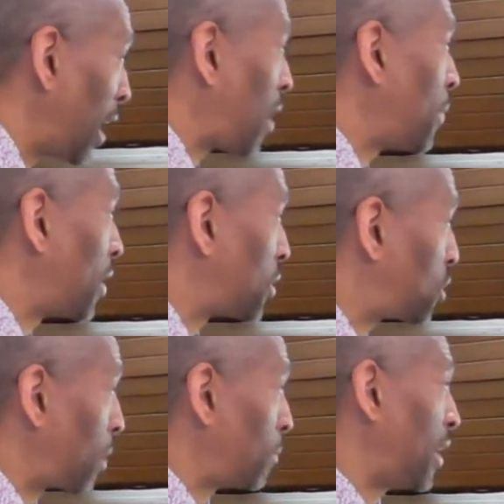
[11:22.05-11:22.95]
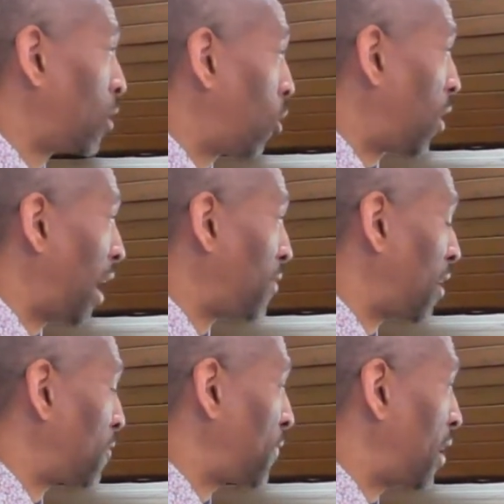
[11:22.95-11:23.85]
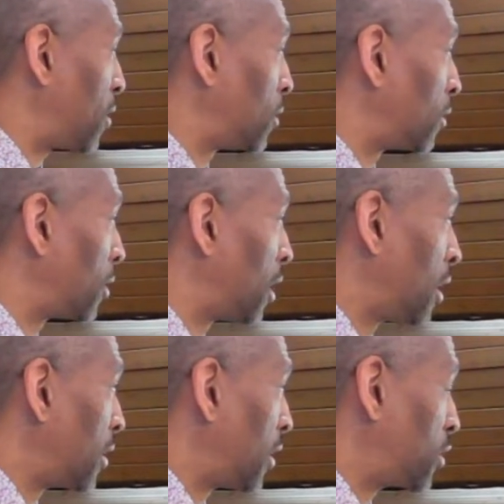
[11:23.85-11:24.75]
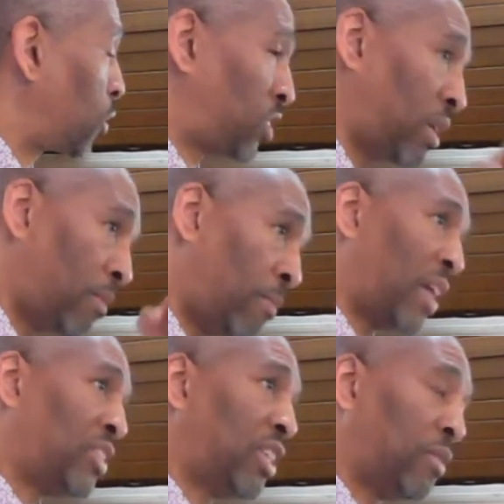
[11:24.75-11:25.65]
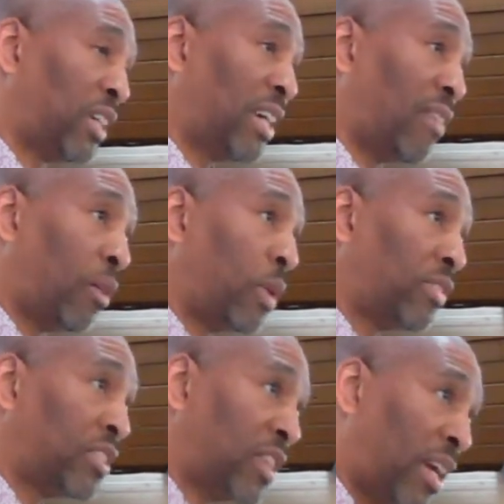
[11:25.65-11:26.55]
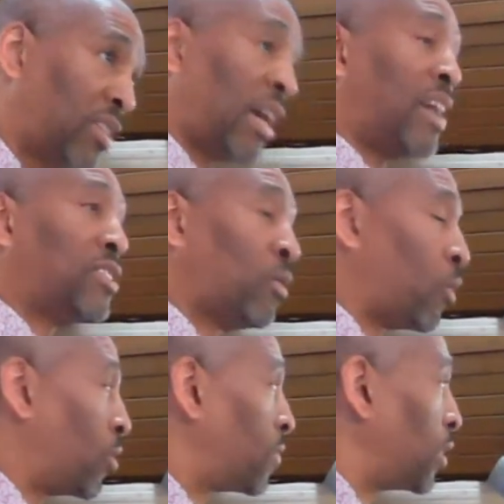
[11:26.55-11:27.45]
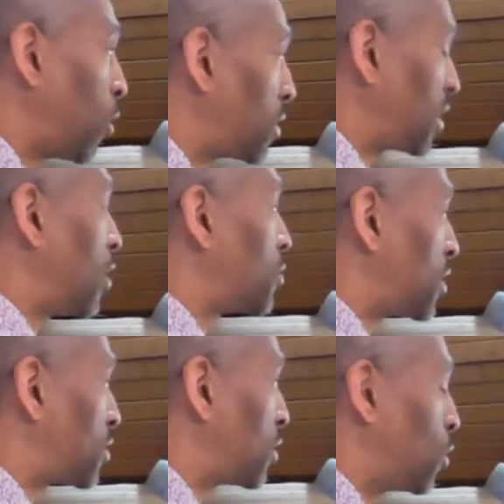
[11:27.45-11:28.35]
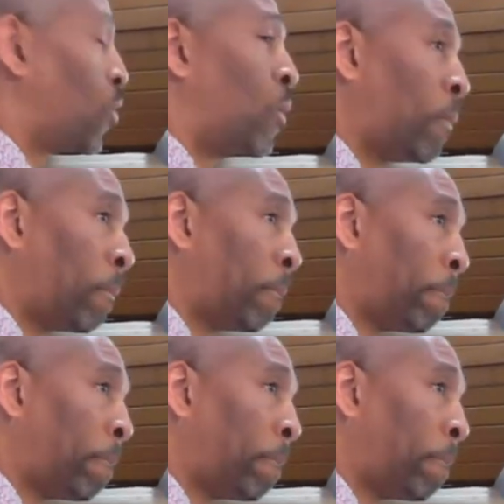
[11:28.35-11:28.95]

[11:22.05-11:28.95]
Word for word: have I been assembling or have I failed uh, to assemble myself together with the saints as the word of the Lord tells us to do?